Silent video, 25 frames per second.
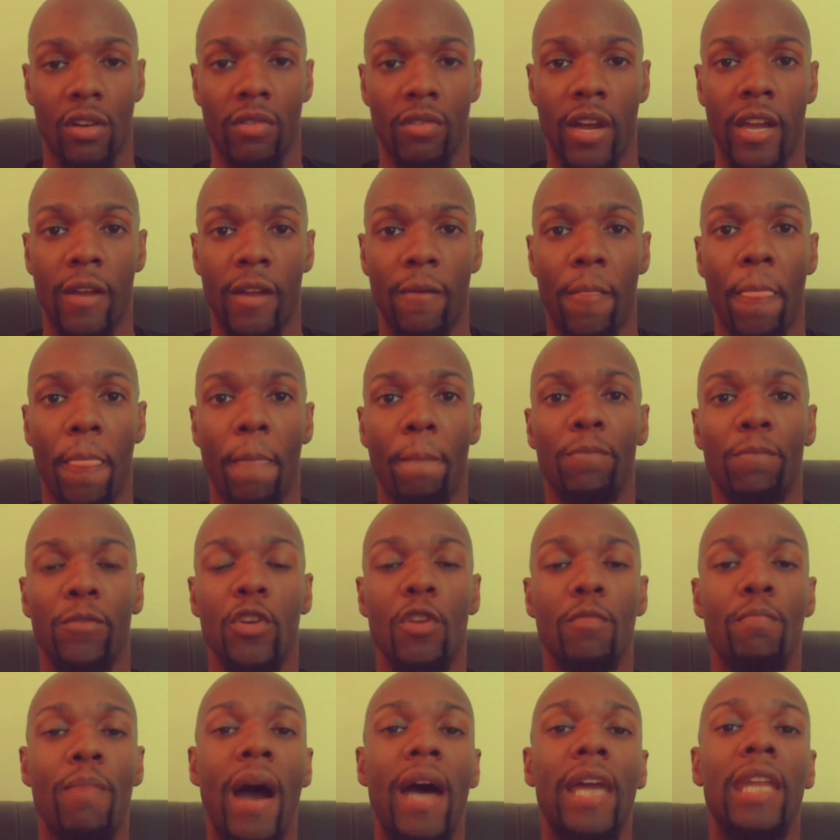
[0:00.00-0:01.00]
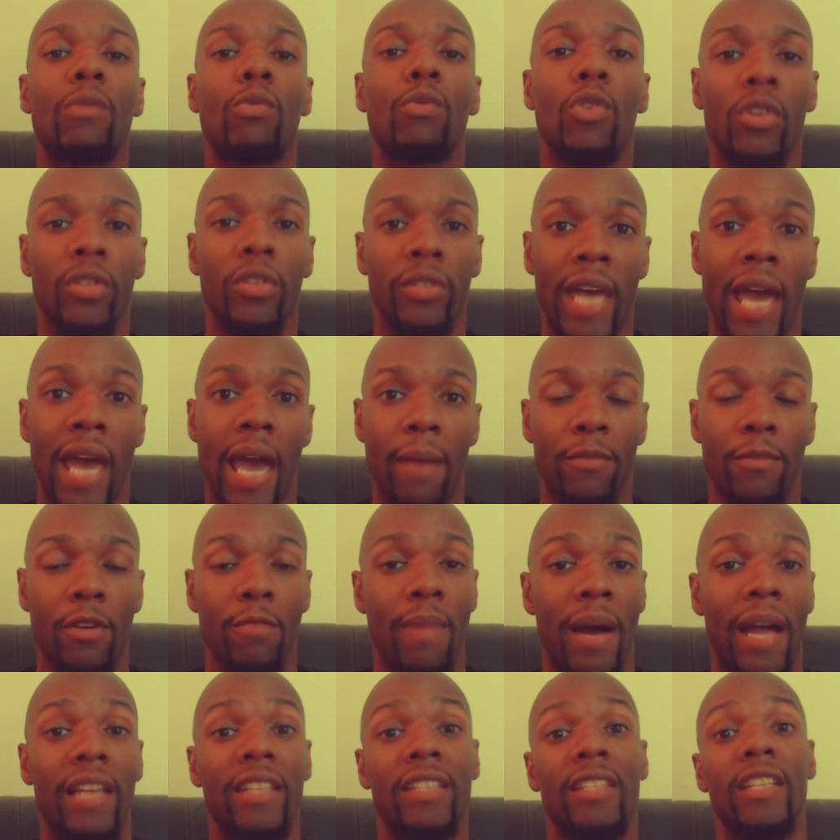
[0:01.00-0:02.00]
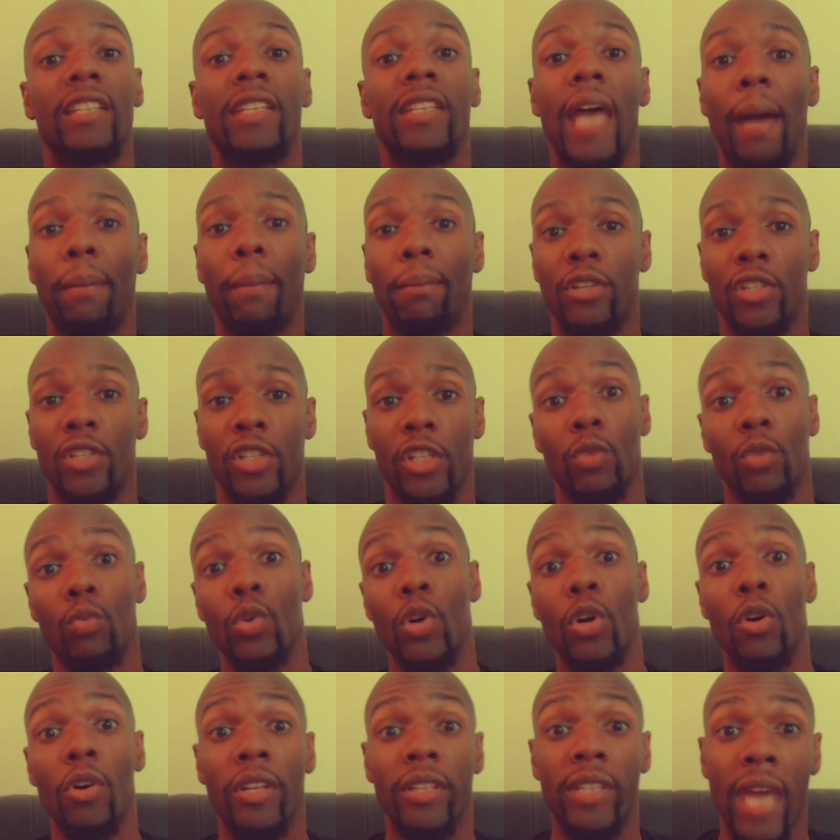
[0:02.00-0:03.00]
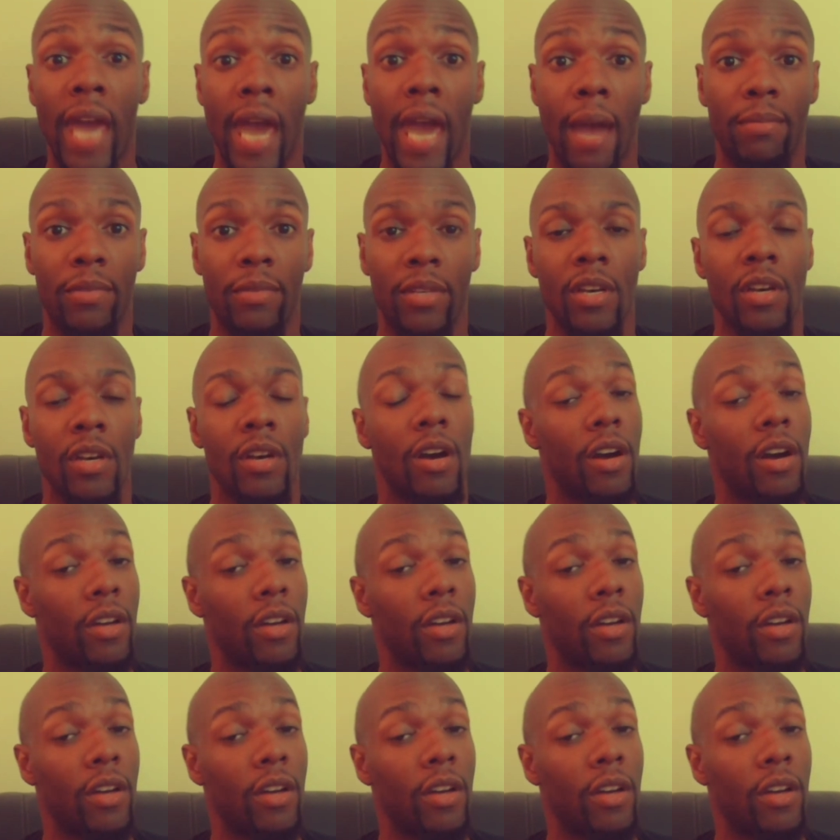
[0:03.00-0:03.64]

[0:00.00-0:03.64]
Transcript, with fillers: All right, your body will adapt. Your body's an adaptogen. It will adapt.